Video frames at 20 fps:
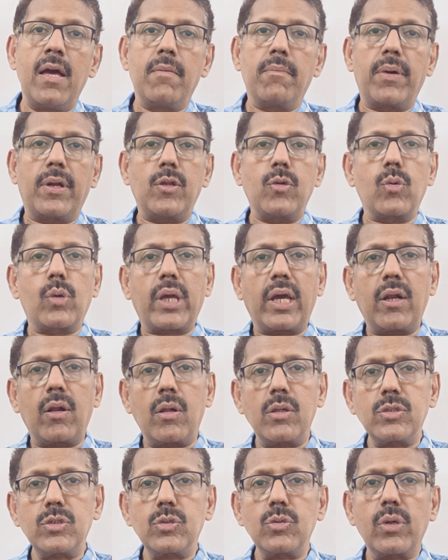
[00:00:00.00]
But you can
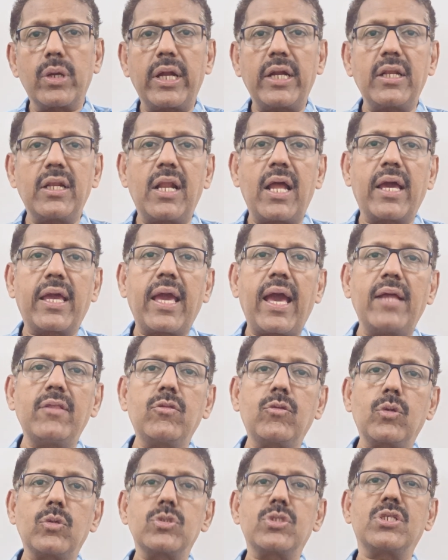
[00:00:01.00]
also get an
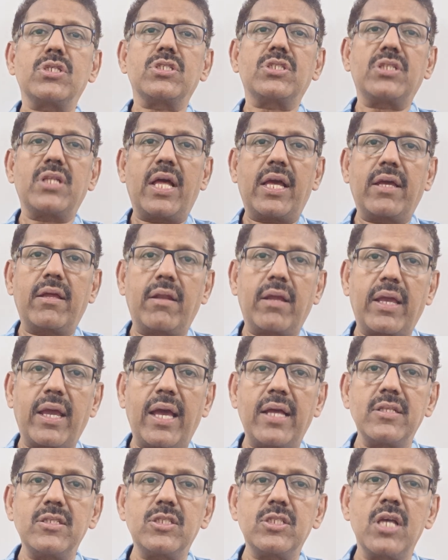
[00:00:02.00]
acanthosis
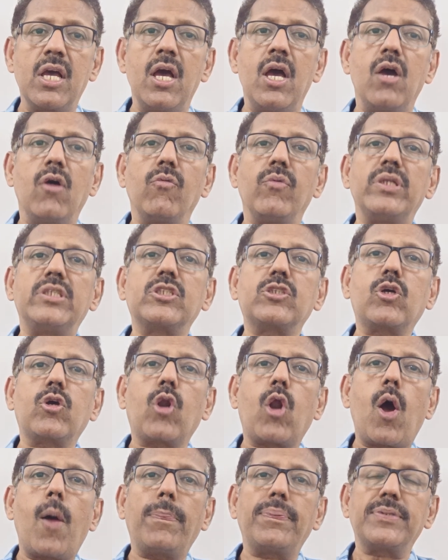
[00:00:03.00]
nigricans which
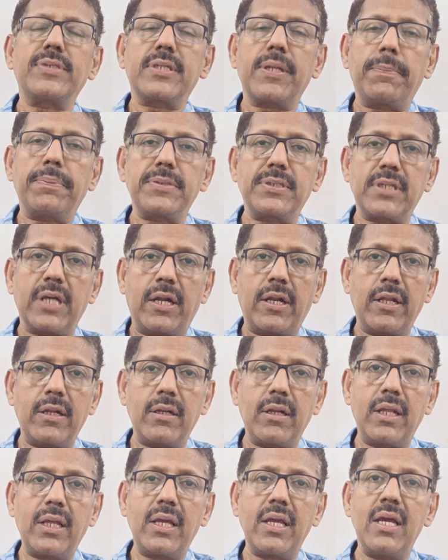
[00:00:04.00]
crops up
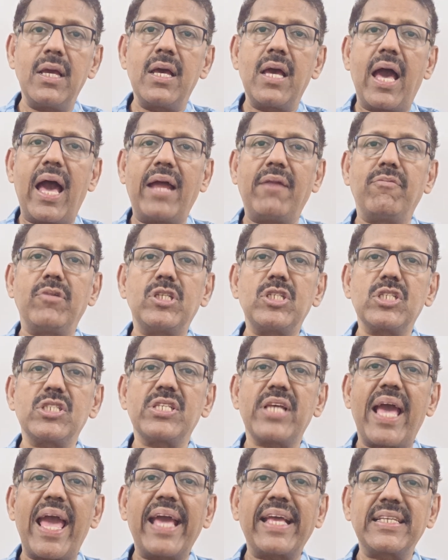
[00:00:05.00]
suddenly and which
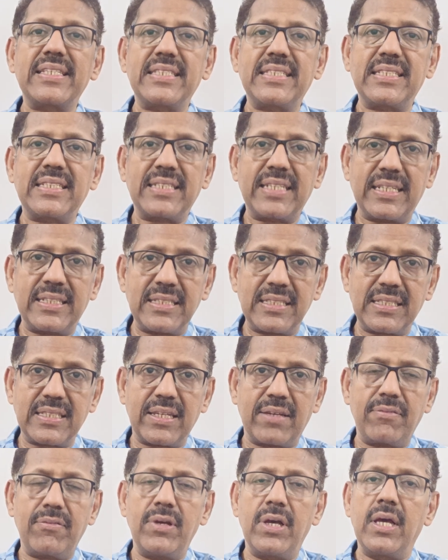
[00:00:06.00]
is
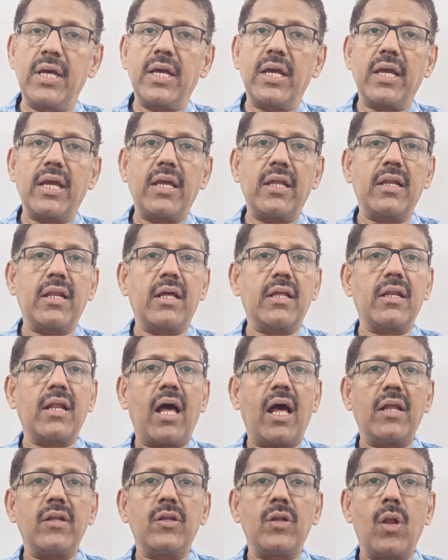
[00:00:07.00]
extensive in
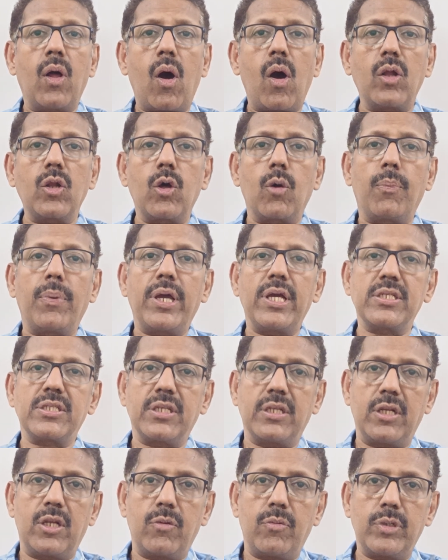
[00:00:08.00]
a
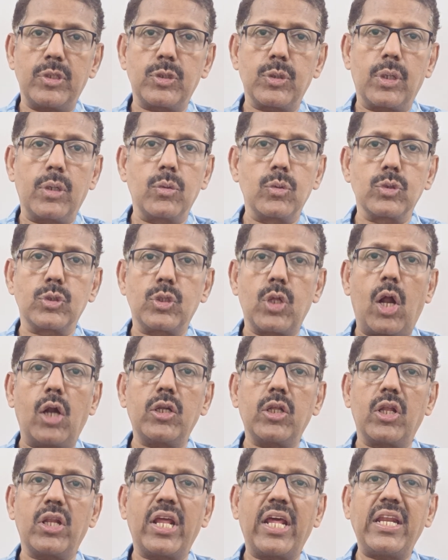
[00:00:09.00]
non-obese individual who's
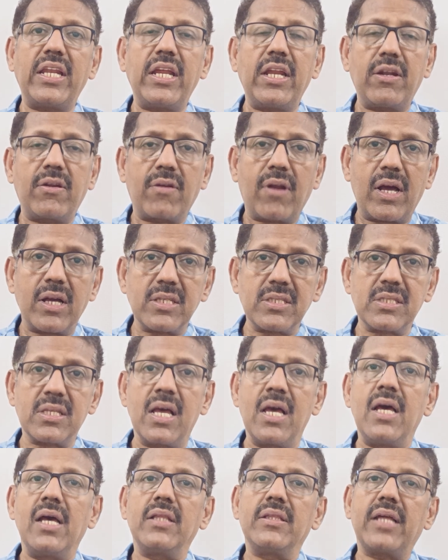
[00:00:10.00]
not on any drugs
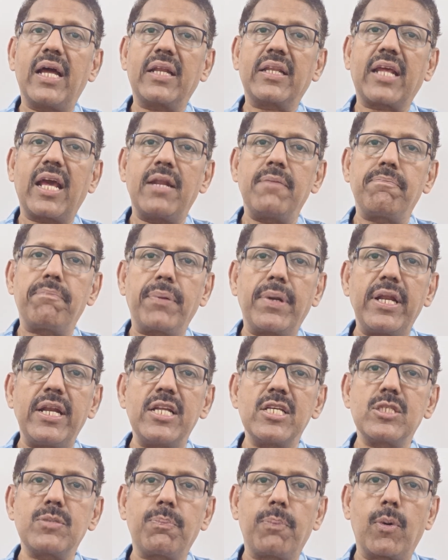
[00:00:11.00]
that can
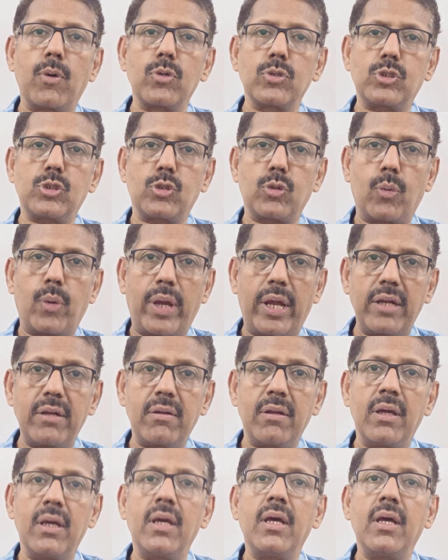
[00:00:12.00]
predispose to it.